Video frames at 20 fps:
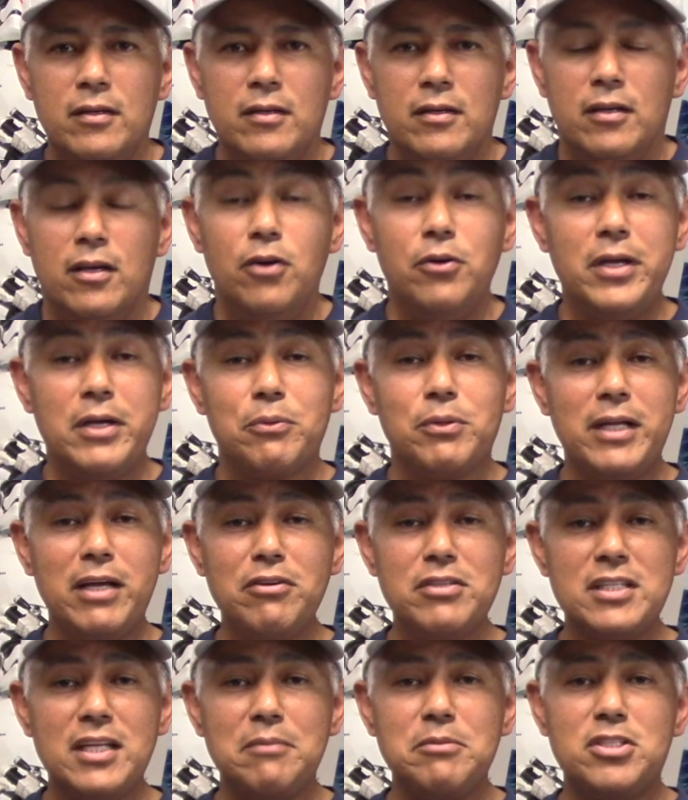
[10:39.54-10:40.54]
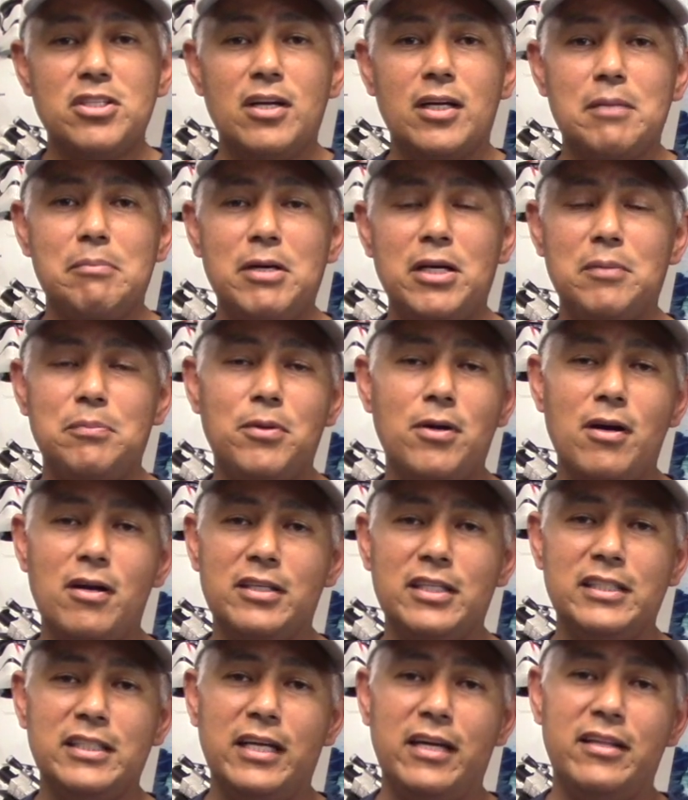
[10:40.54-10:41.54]
Okay, well now it's time to talk about a
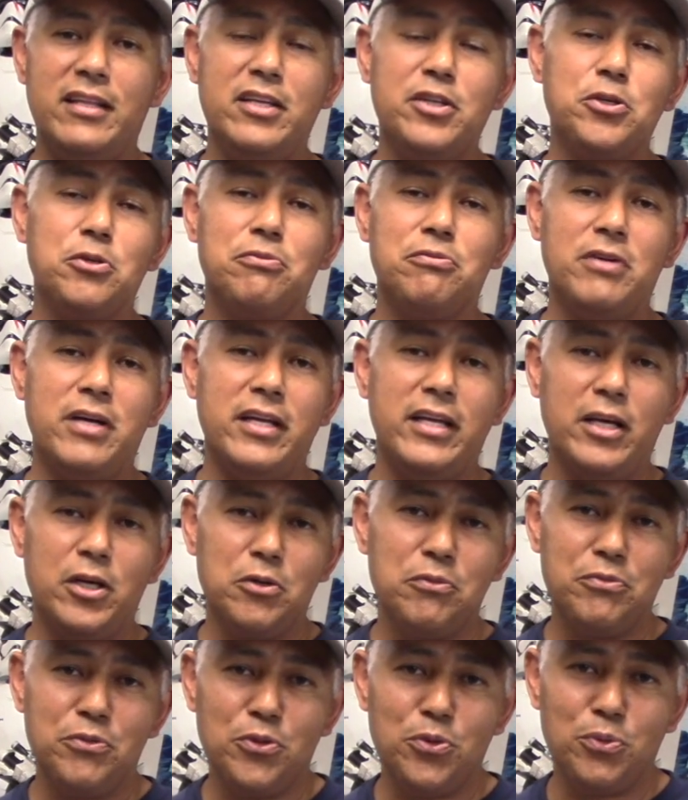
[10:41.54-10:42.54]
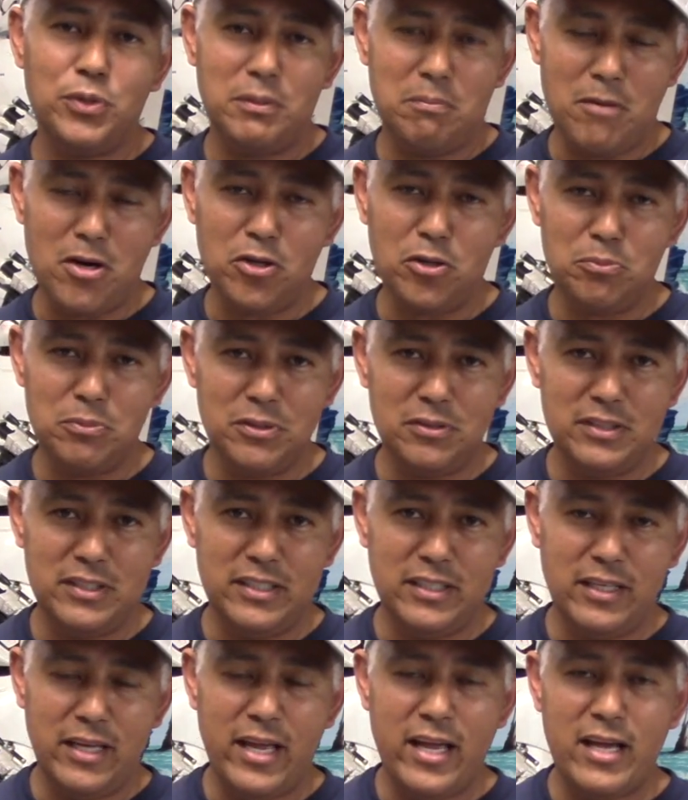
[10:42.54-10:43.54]
project I think you'll find helpful with model building.